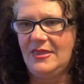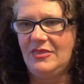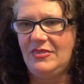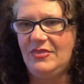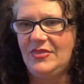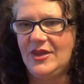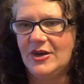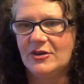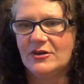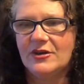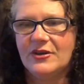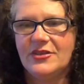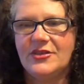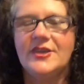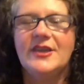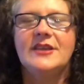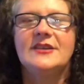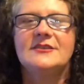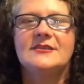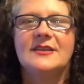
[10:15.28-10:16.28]
there are
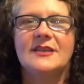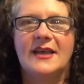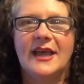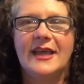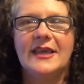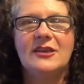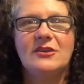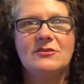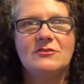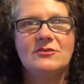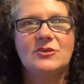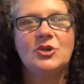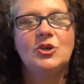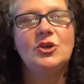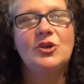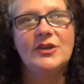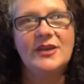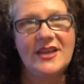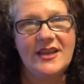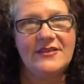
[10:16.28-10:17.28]
things that I
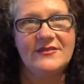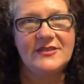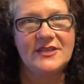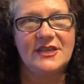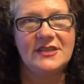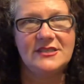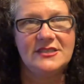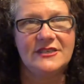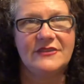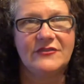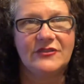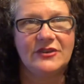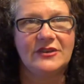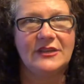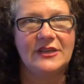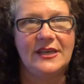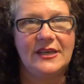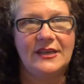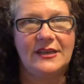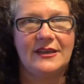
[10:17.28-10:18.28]
could have done
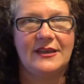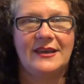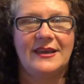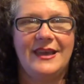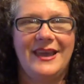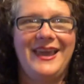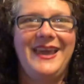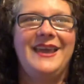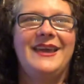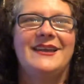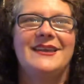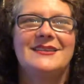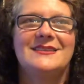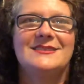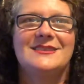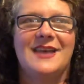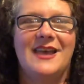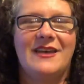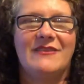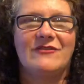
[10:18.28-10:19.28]
differently,
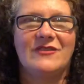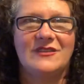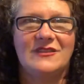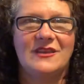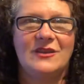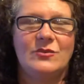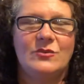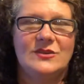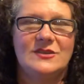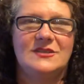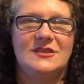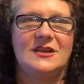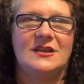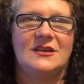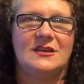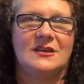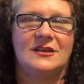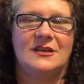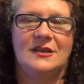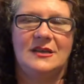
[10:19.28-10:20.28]
and everything was
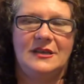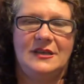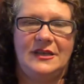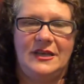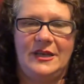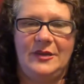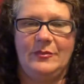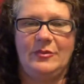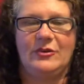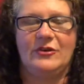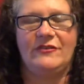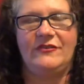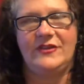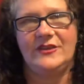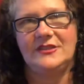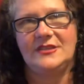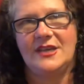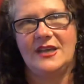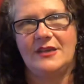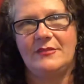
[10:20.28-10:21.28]
done in
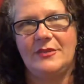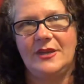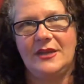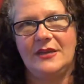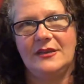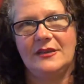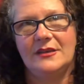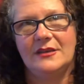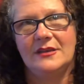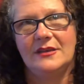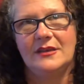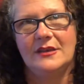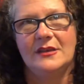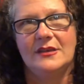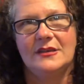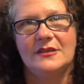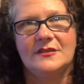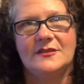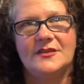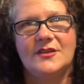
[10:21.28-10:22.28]
perfect timing.
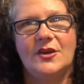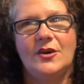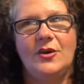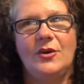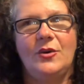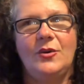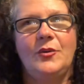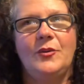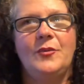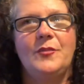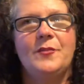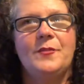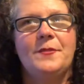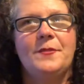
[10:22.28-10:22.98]
So